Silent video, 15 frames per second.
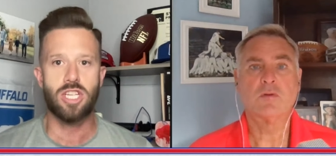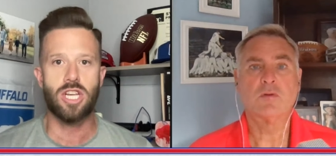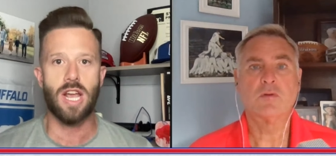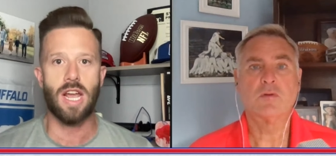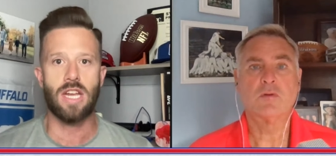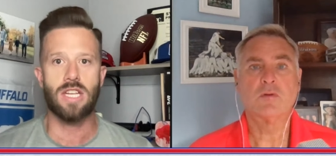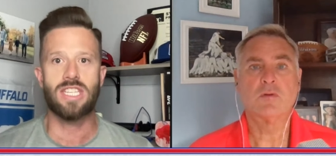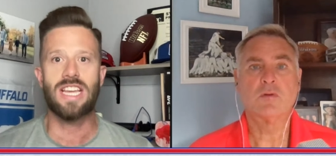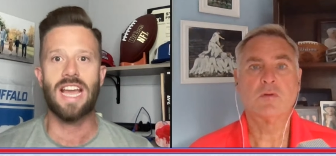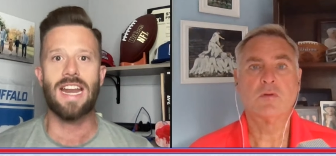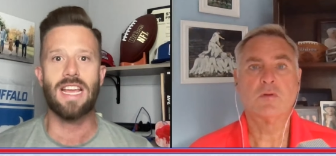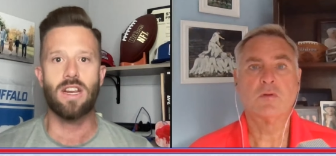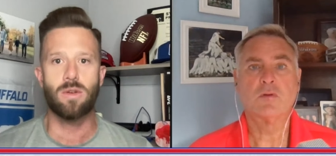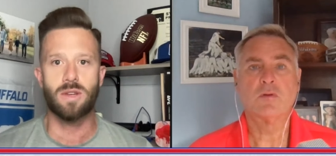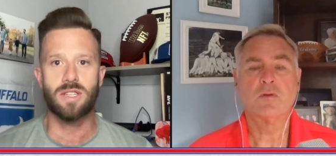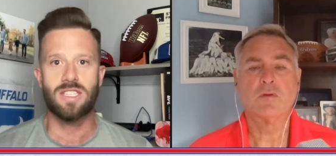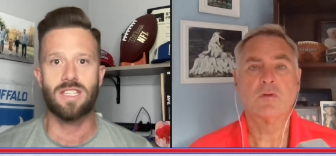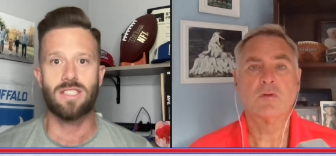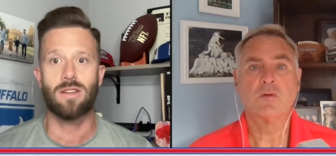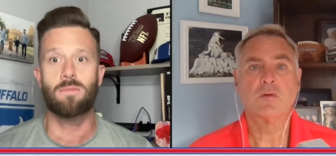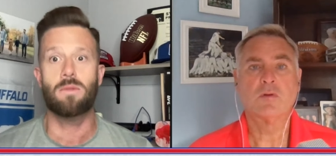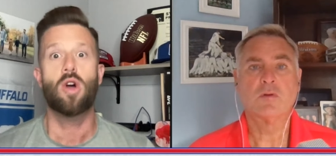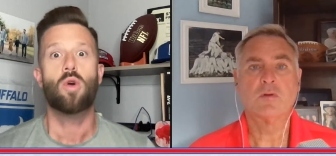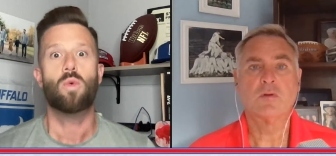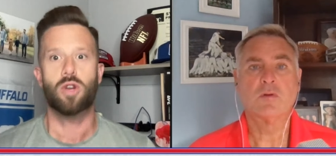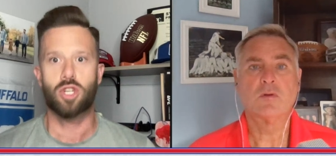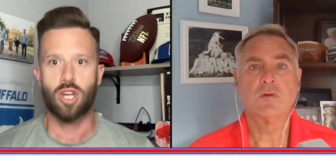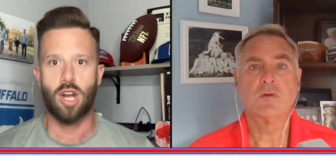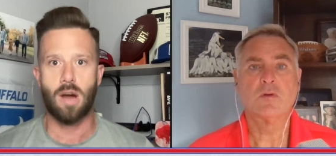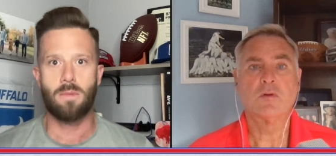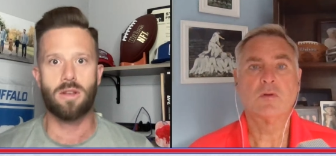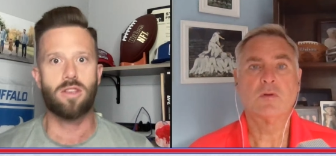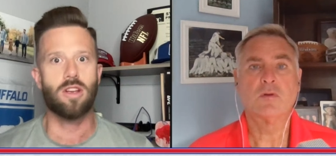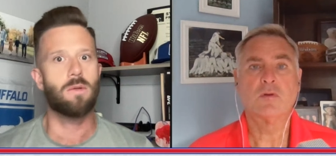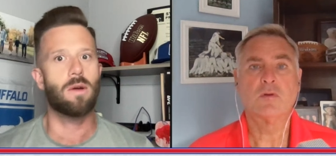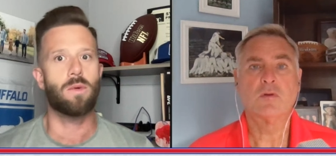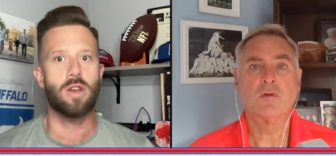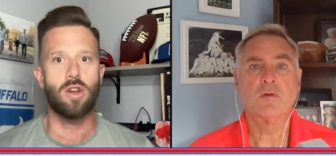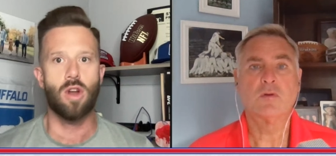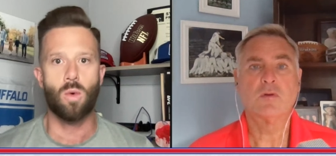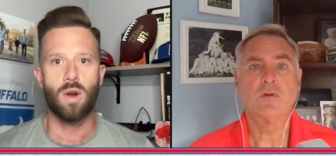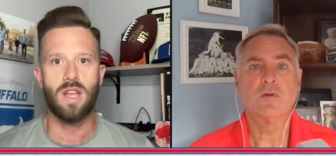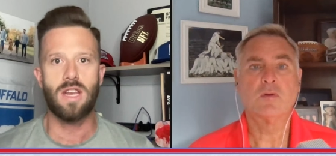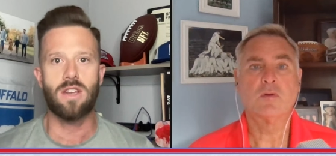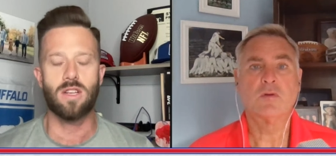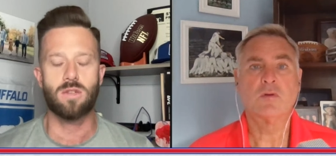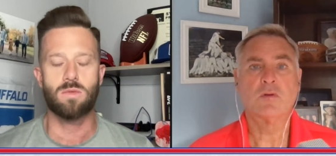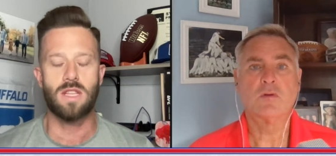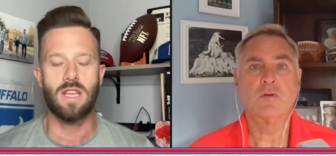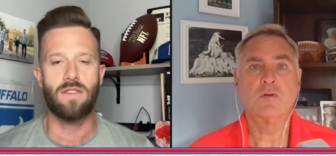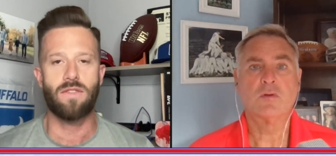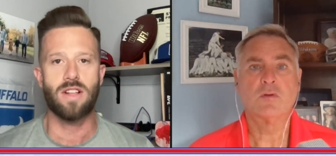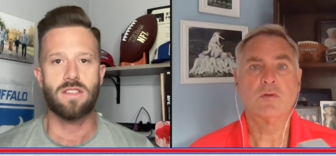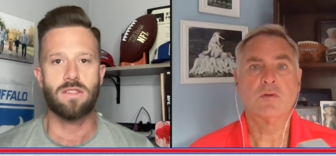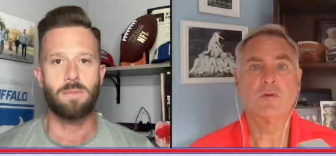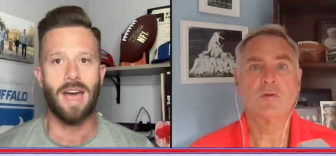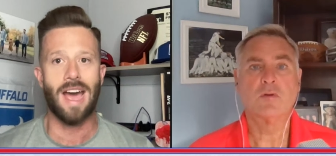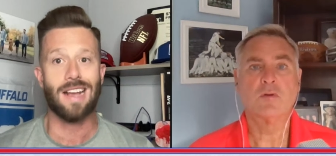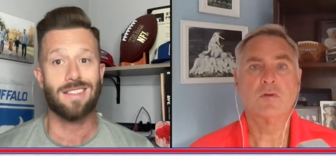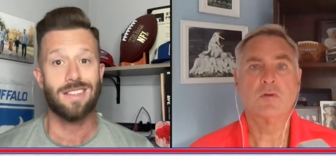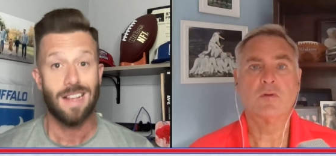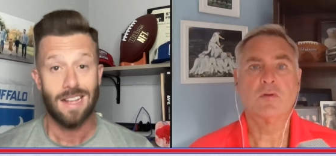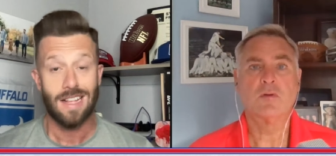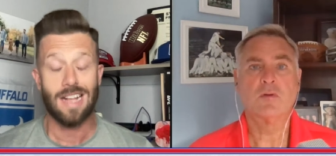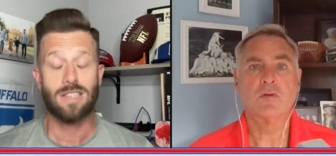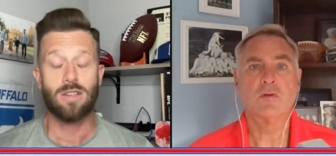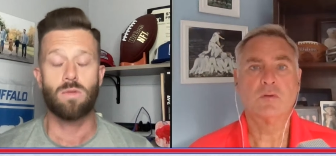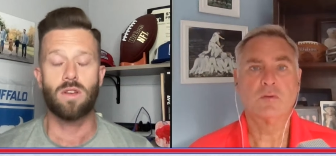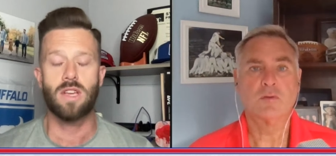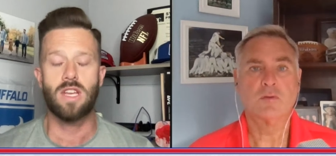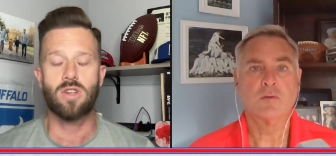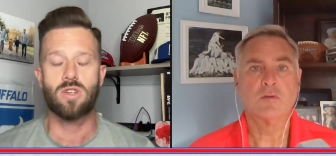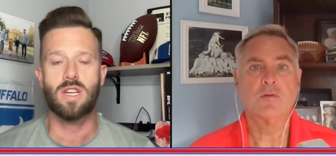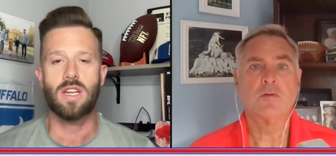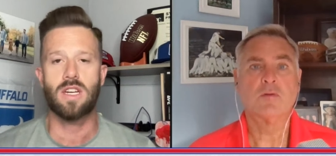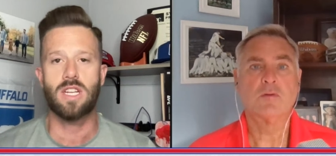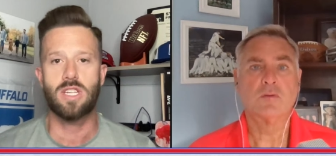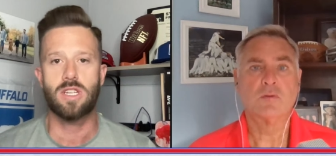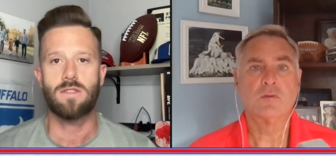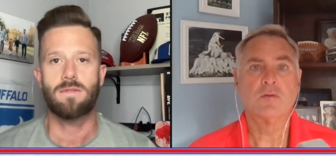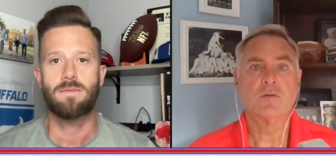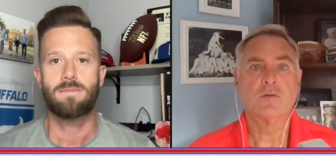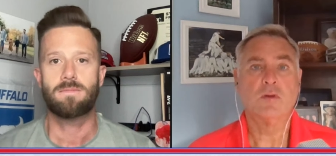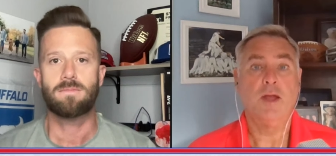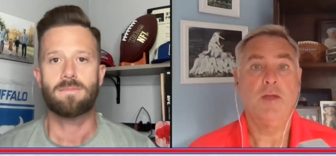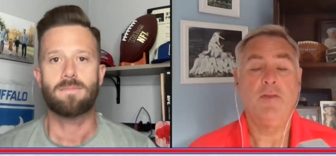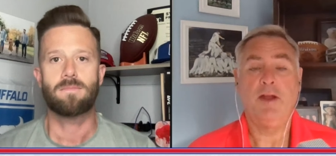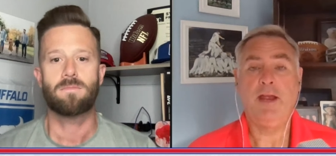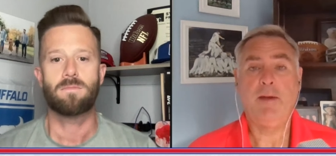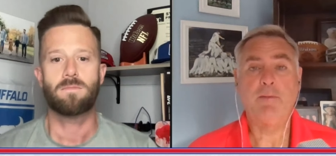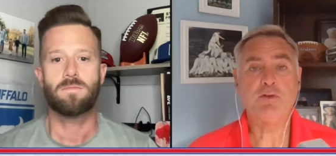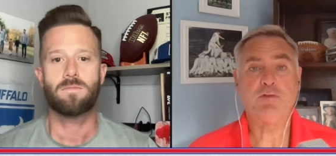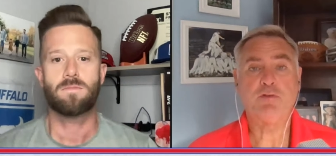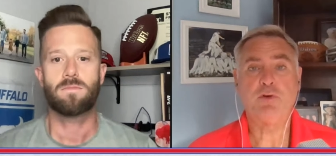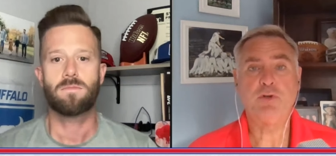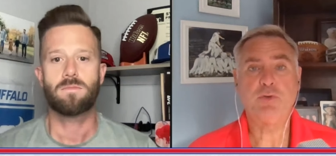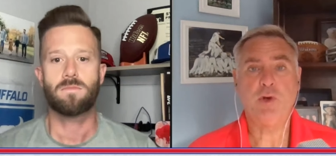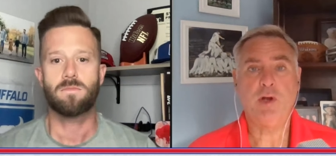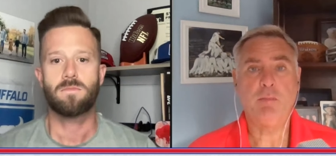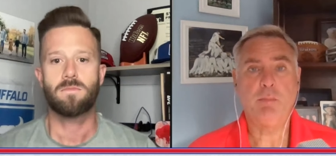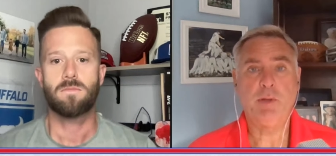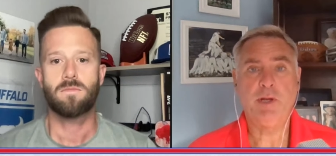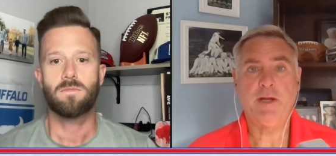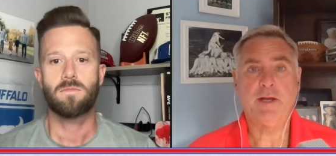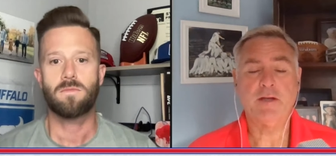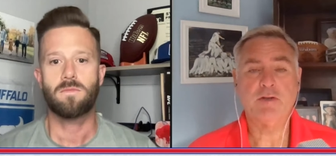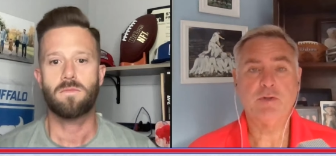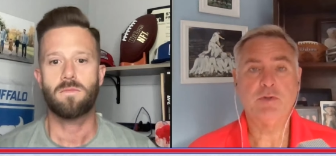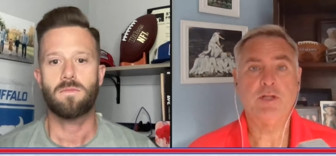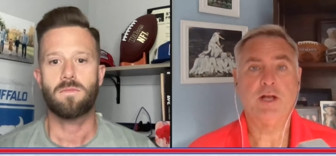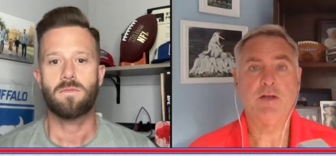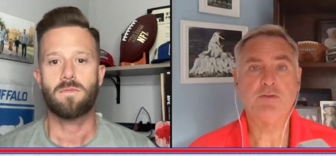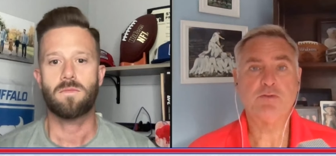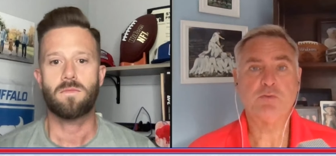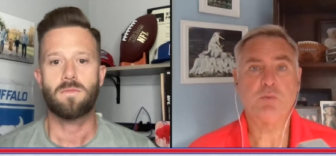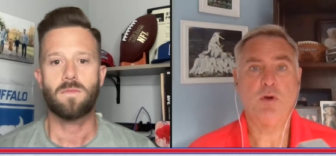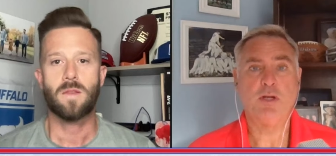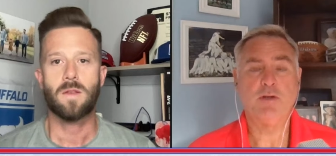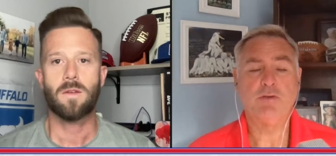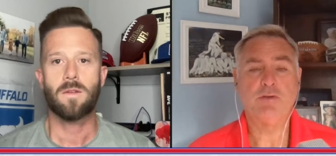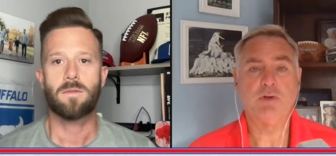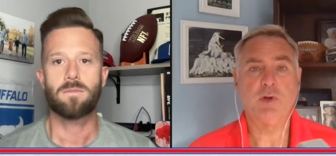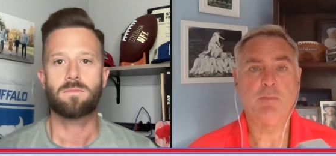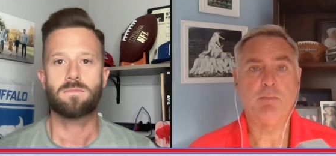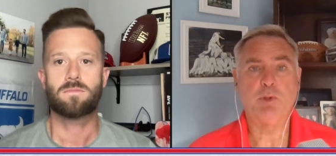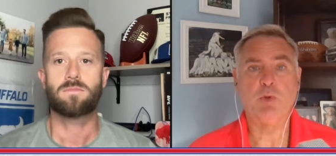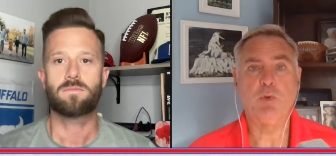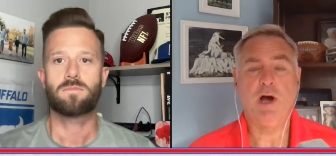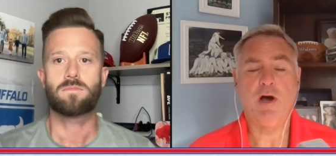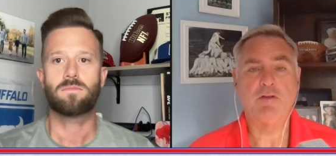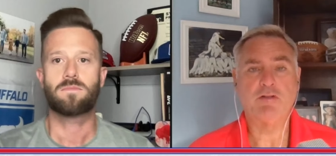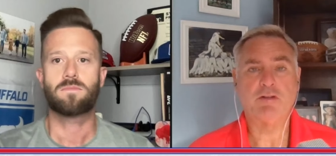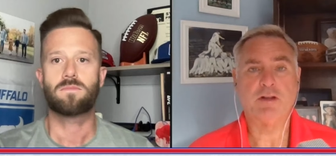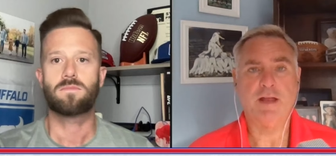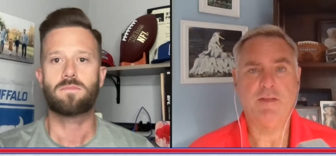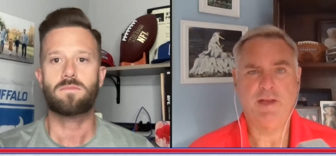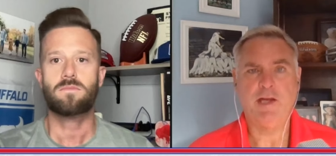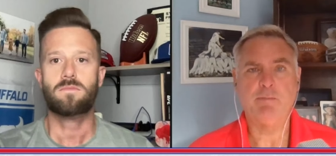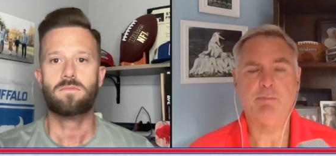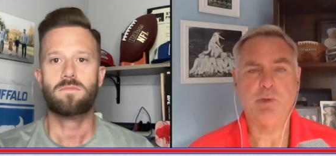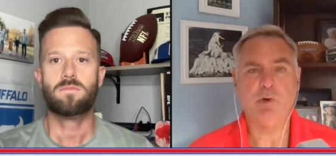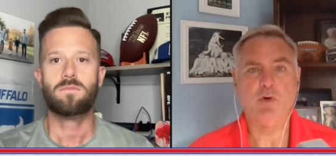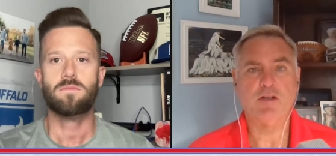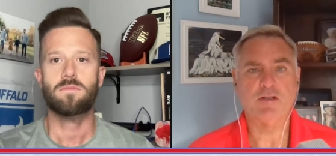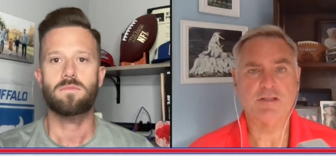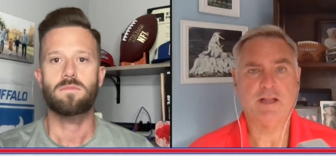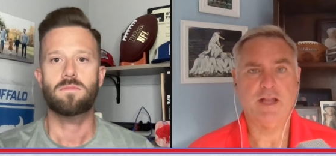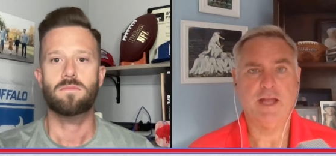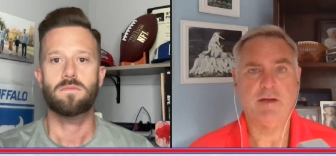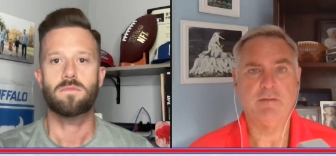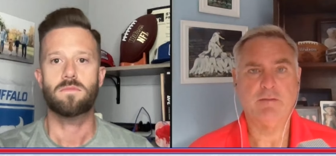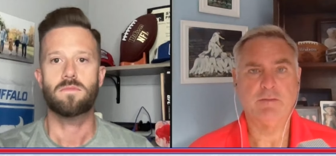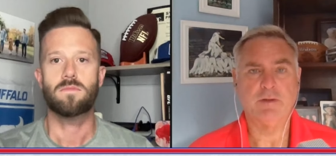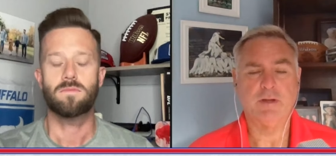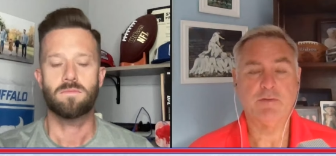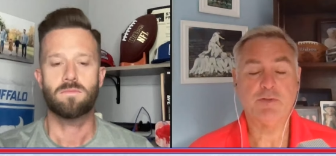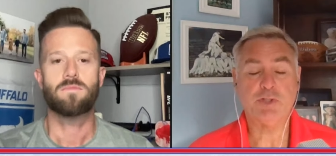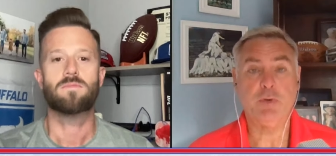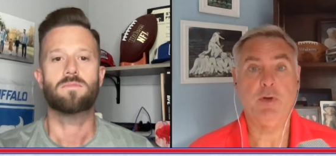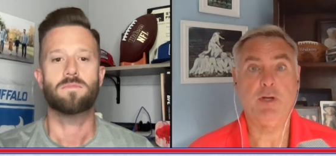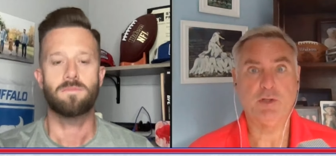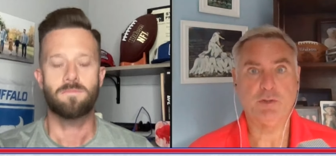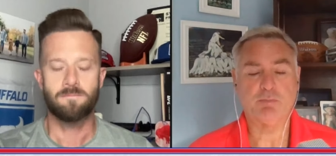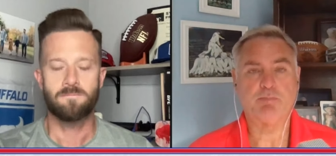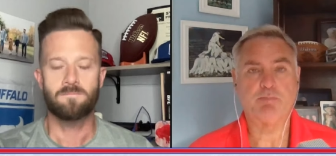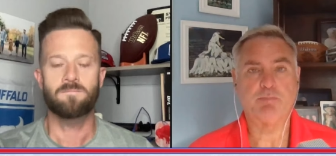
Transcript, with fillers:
Speaker 1: change, getting into a system with Sean McDermott. We know what he does with defensive backs. That's a really interesting addition.
Speaker 2: Yeah, that guy was a first-round pick in 2022. He blew out his leg. I think he broke his leg, serious